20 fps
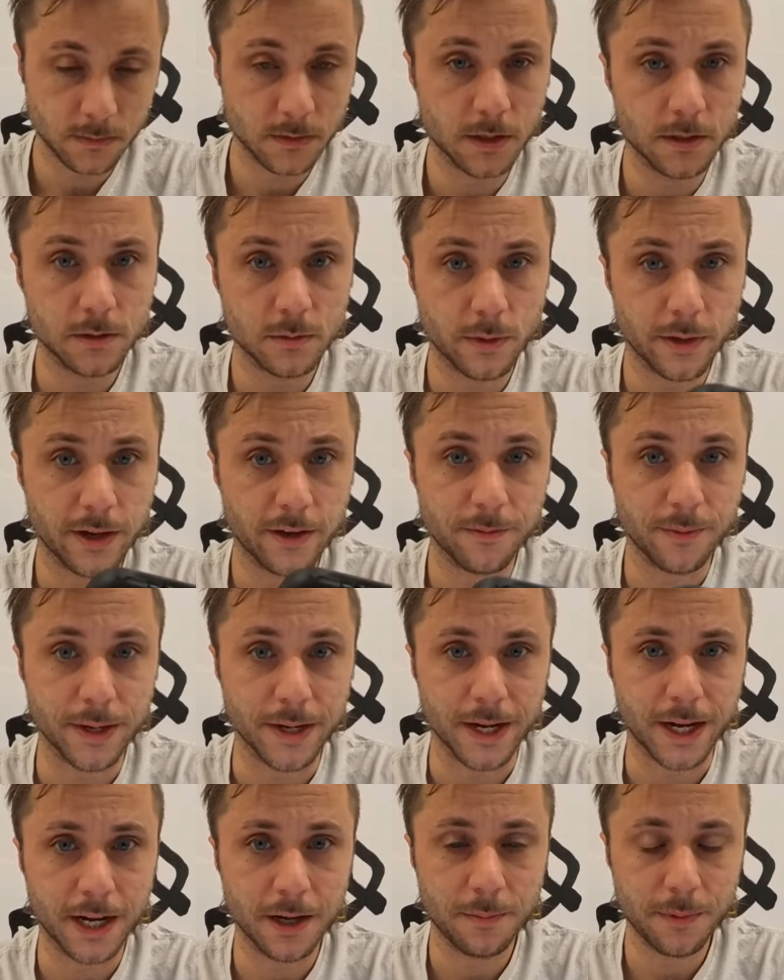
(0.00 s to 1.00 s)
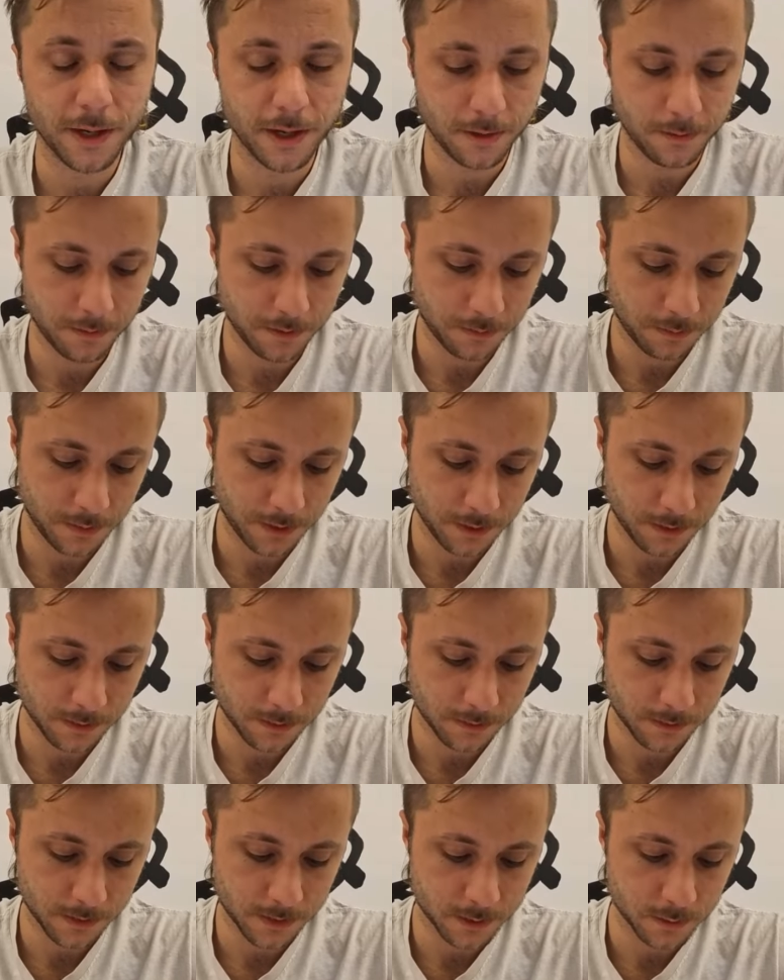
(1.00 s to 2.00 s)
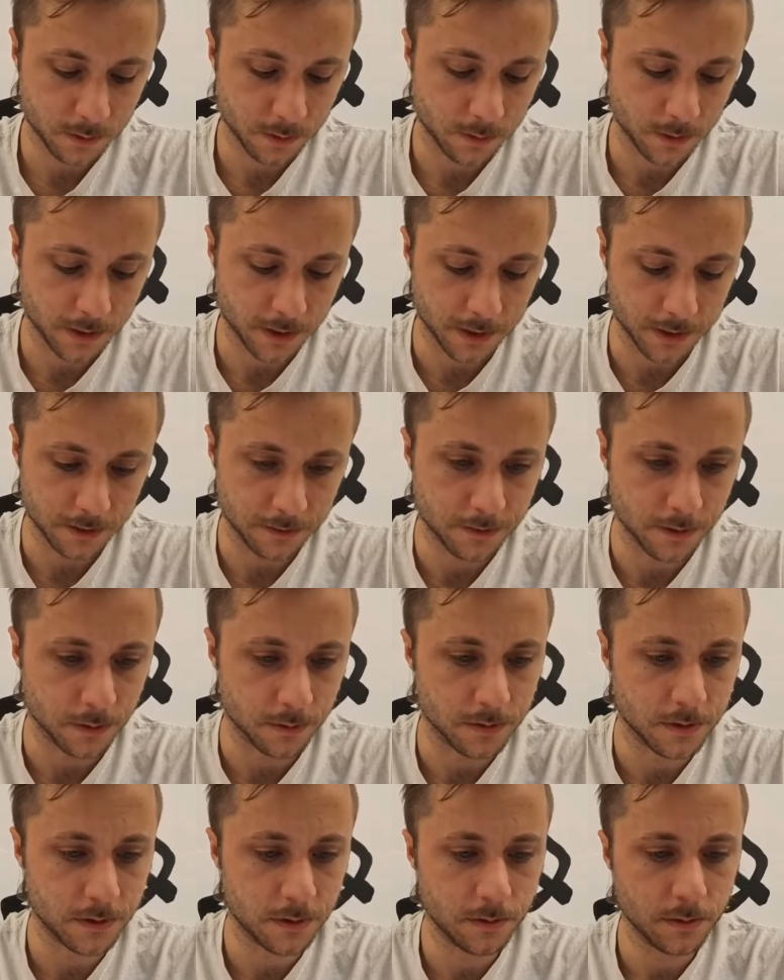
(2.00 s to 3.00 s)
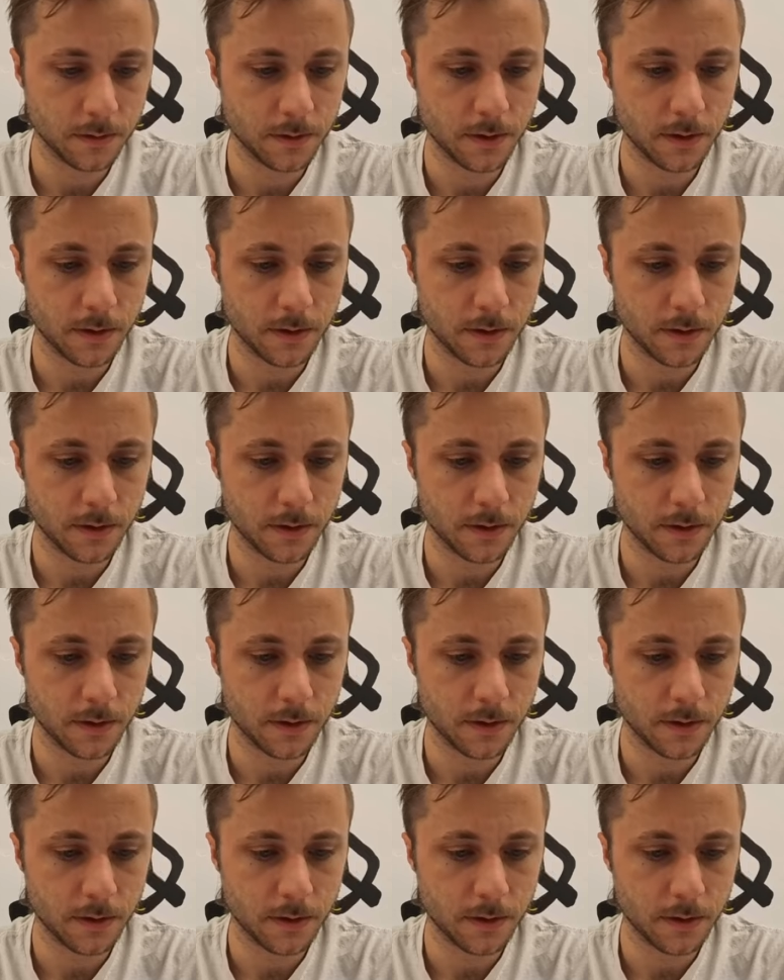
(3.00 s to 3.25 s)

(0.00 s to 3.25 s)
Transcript: So I have my iPad with me. This will work on your phone too.